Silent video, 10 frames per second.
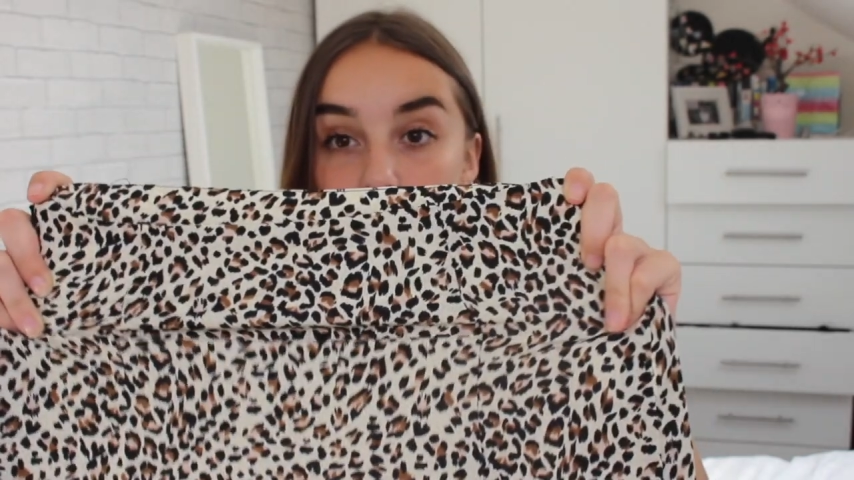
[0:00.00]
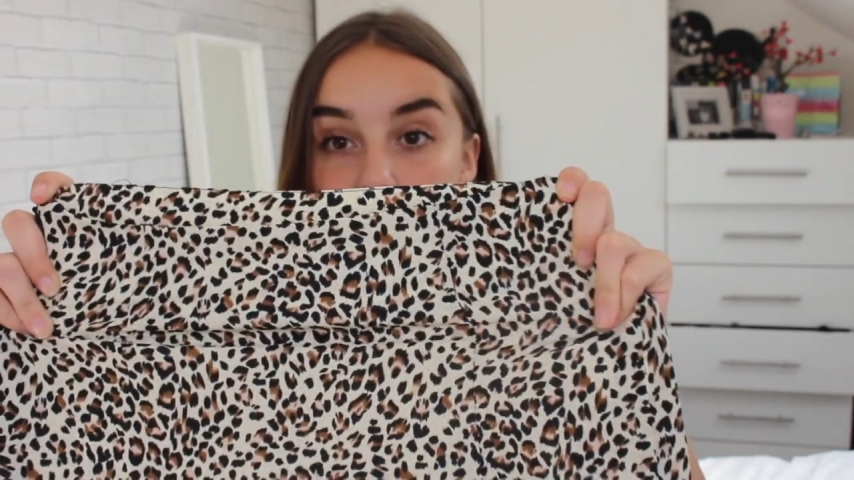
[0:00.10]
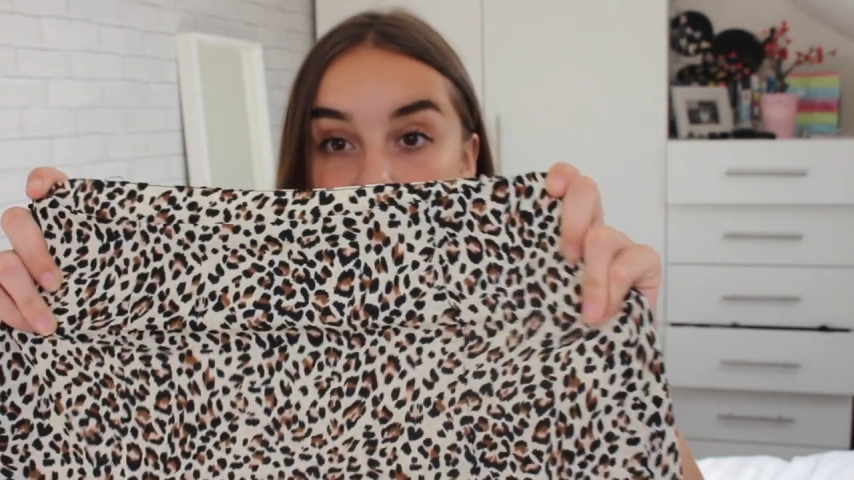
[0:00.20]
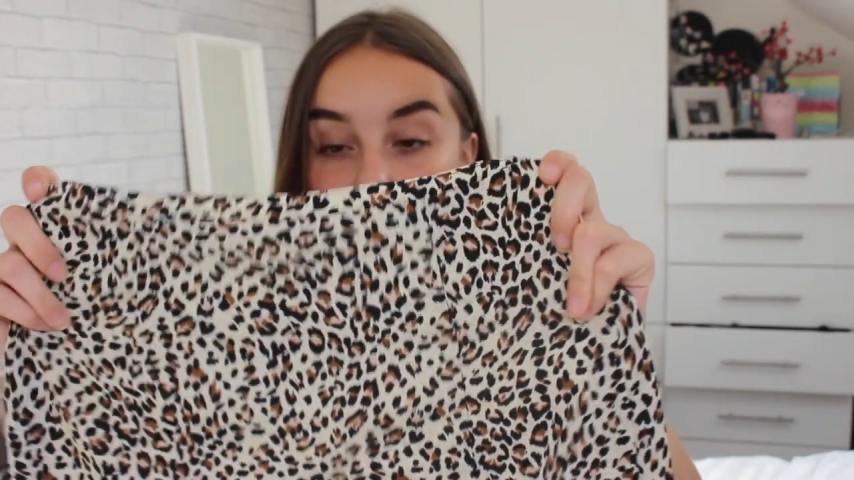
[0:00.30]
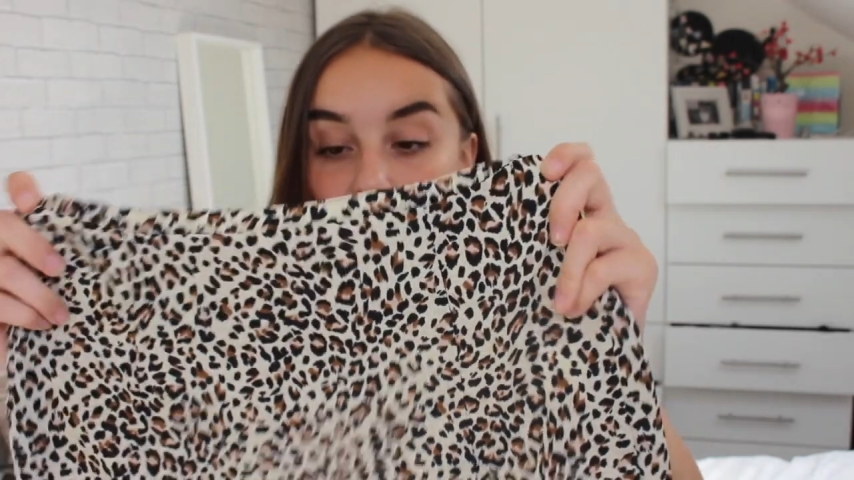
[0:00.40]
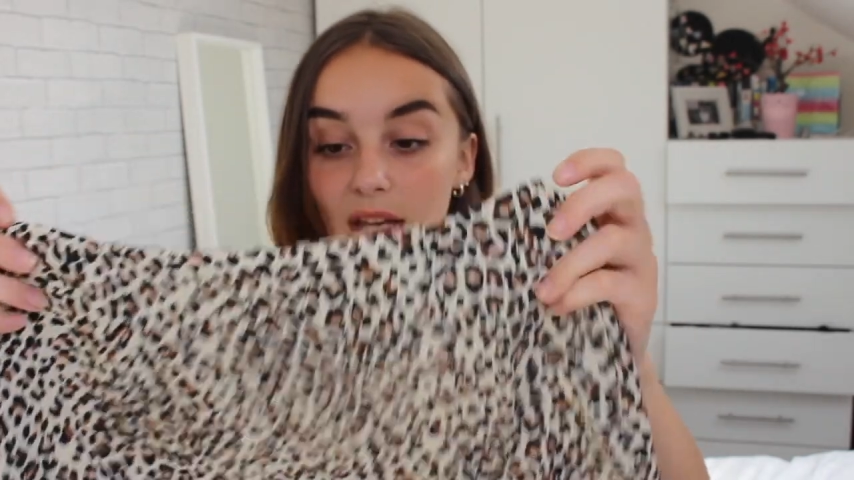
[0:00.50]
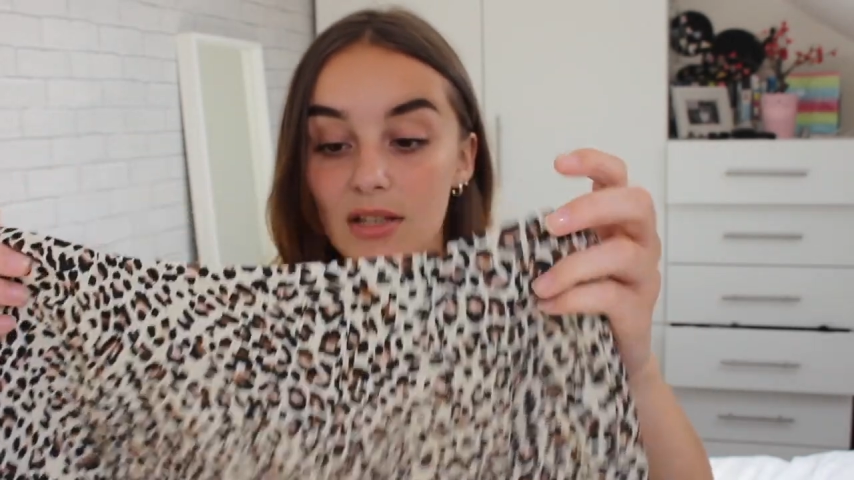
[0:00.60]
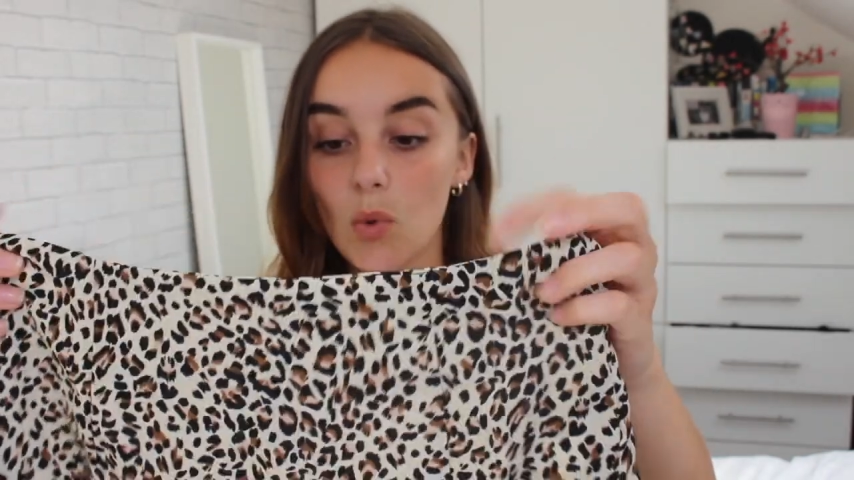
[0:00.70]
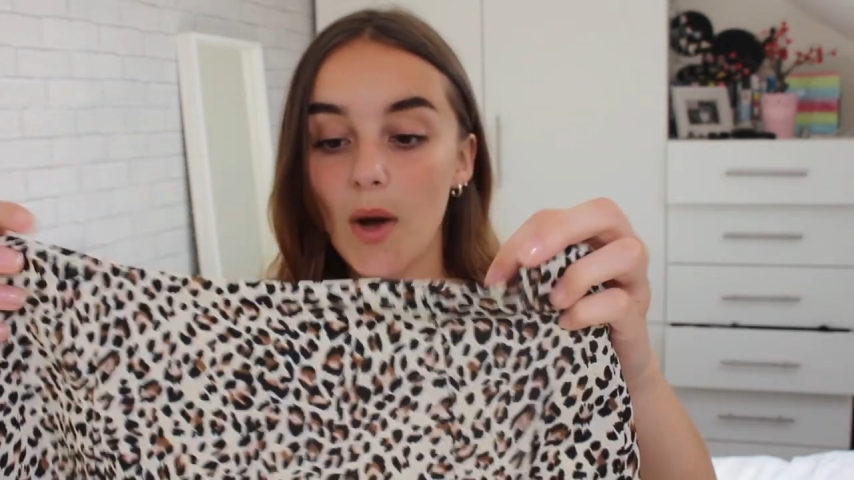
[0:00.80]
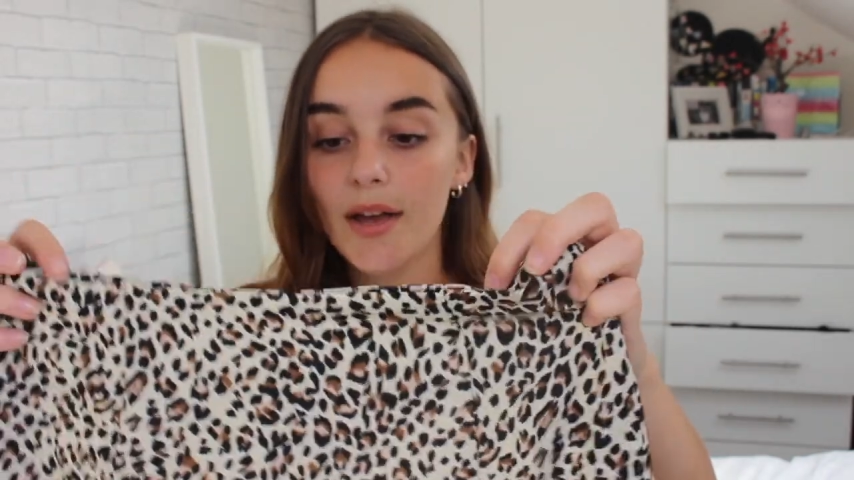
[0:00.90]
stretchy,
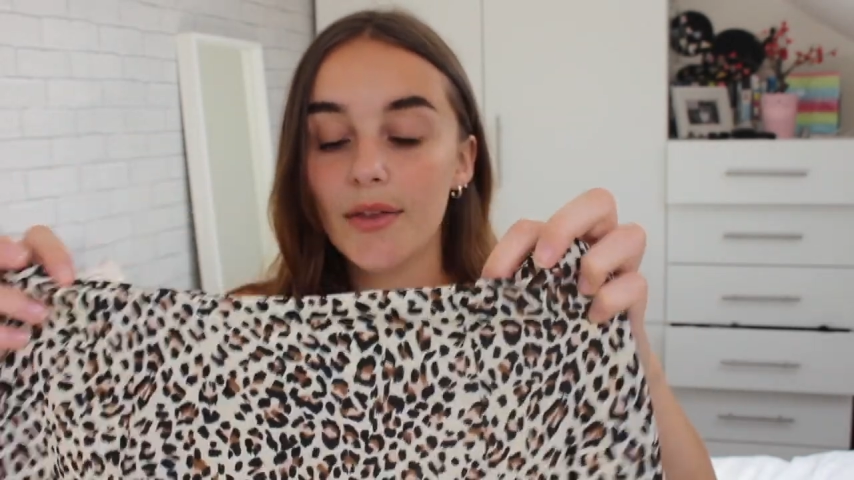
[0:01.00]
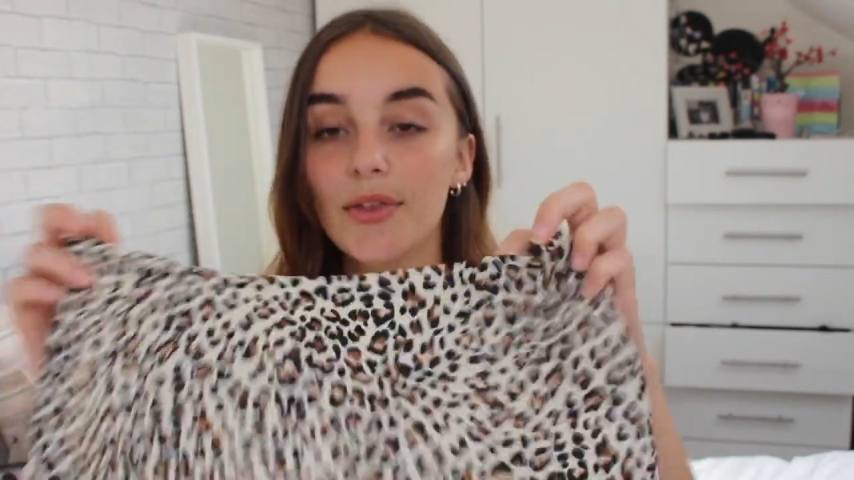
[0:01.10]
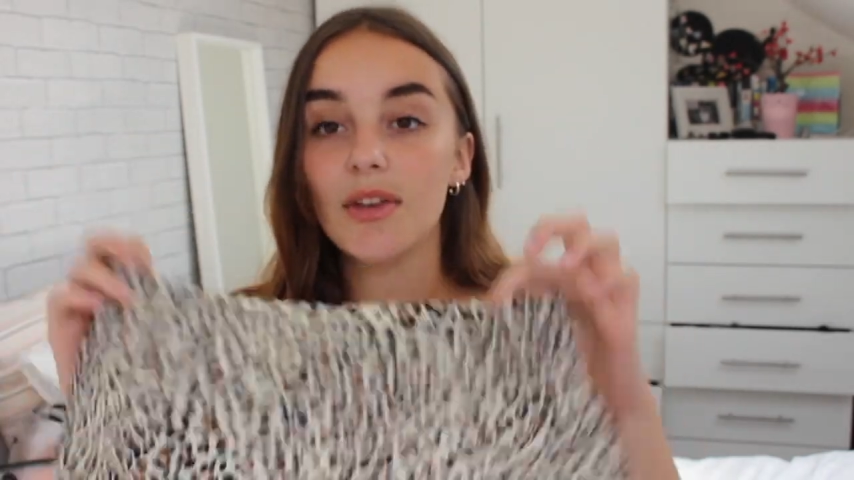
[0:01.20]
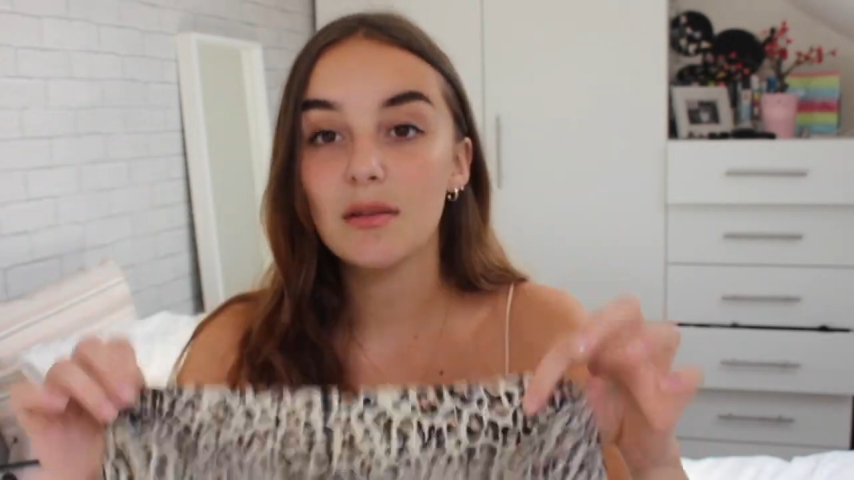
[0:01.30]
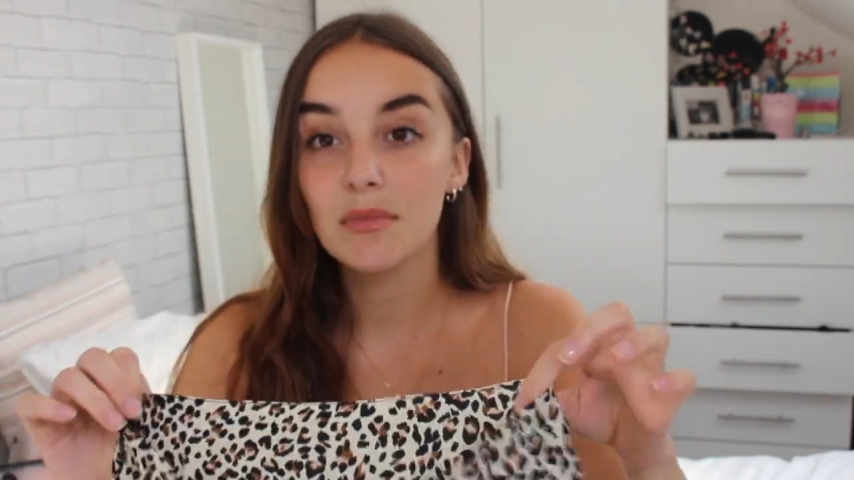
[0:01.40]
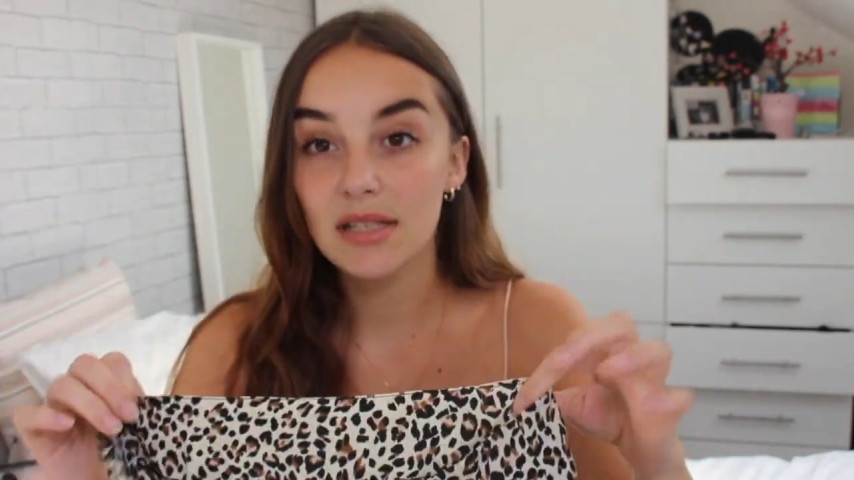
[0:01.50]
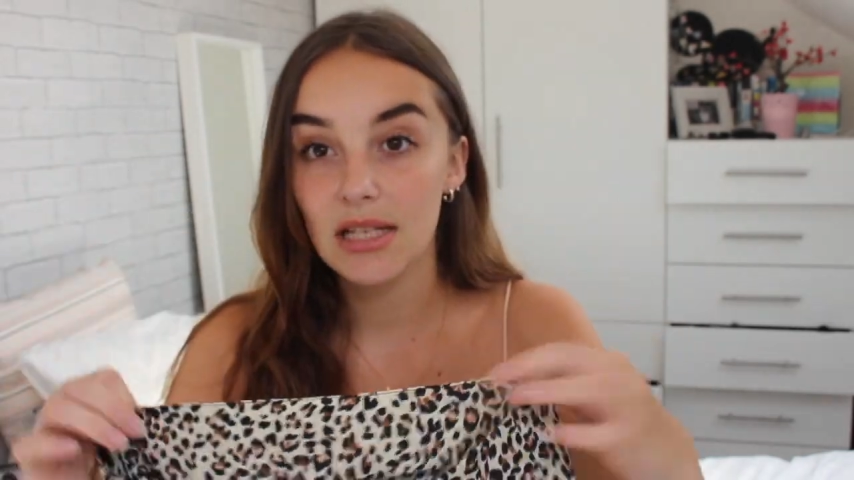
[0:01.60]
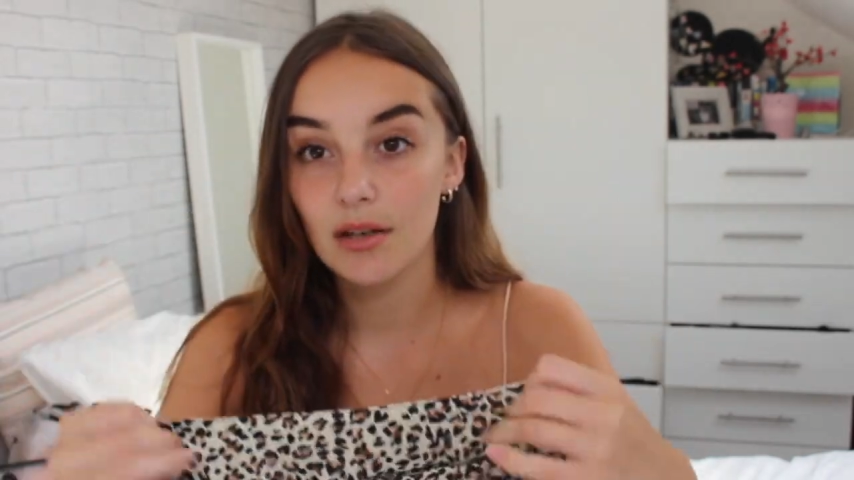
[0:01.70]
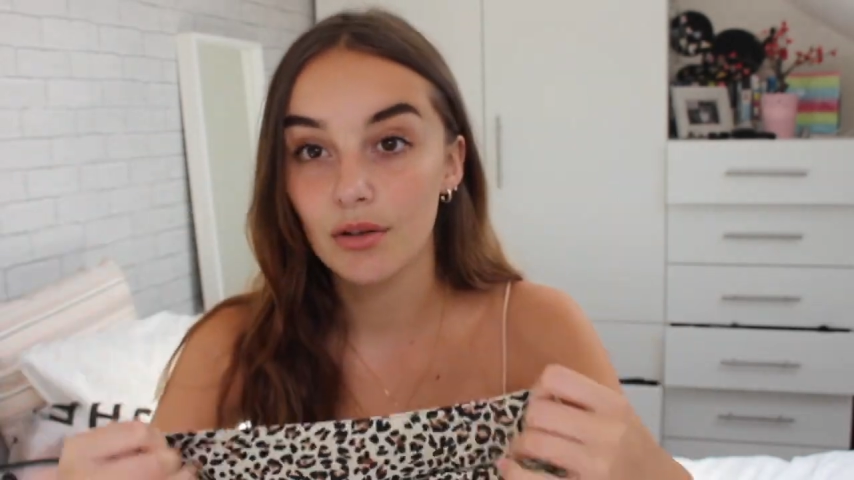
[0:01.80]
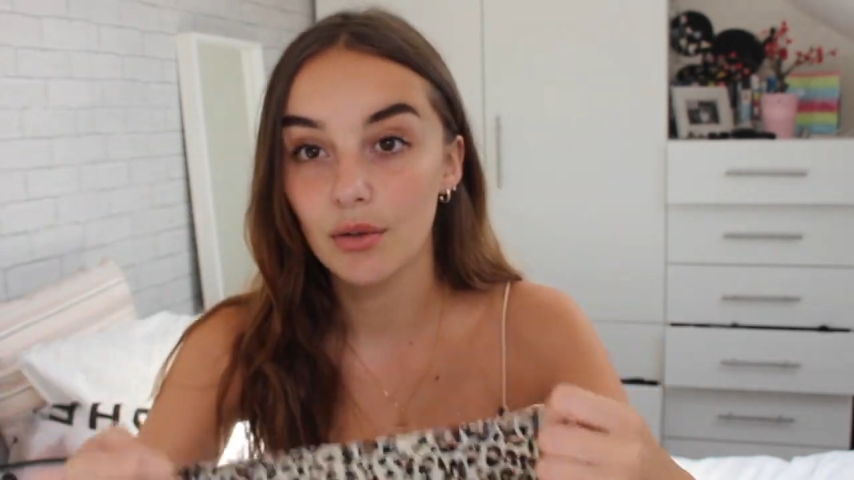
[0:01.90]
it's quite a thin
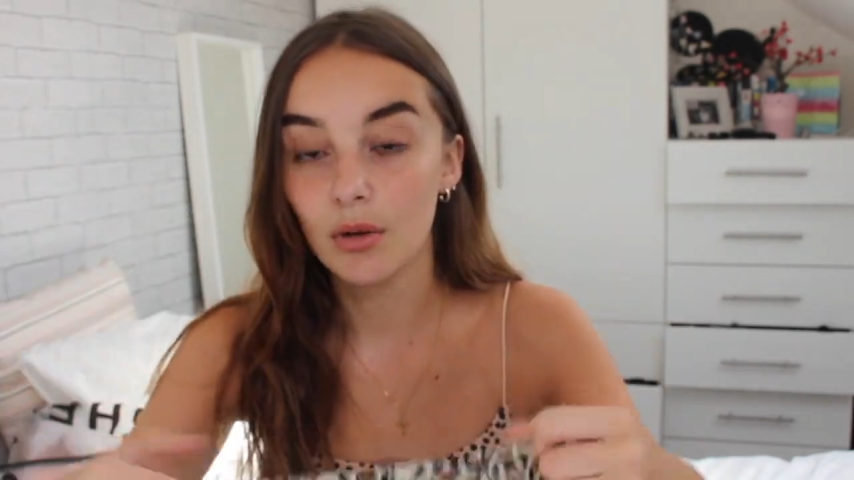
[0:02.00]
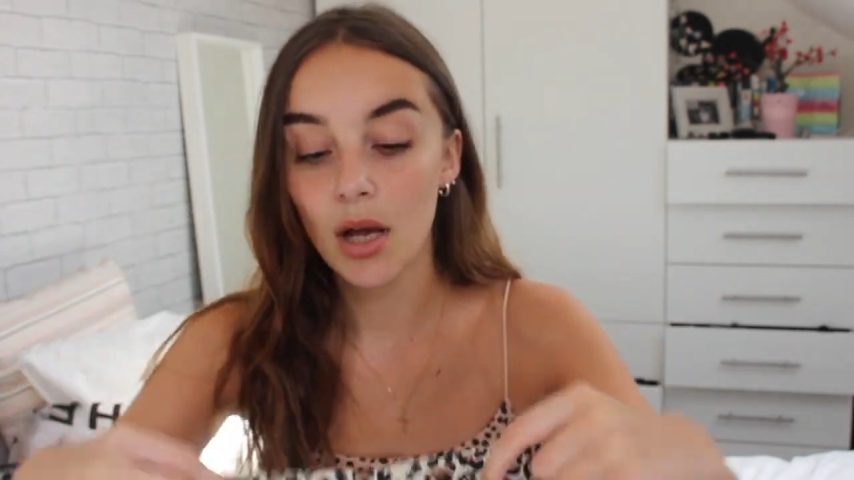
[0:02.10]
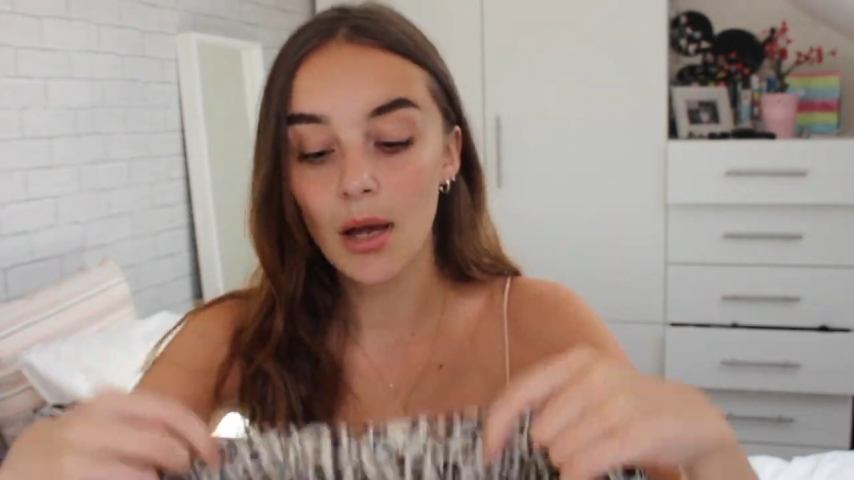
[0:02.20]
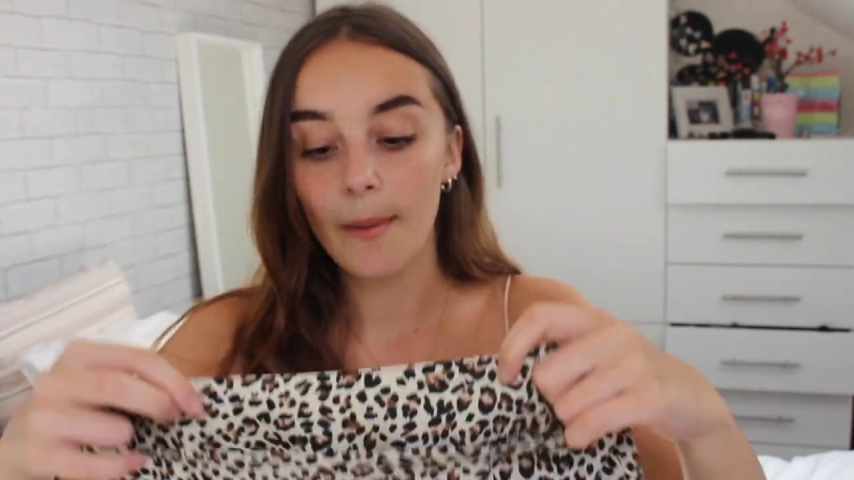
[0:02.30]
material,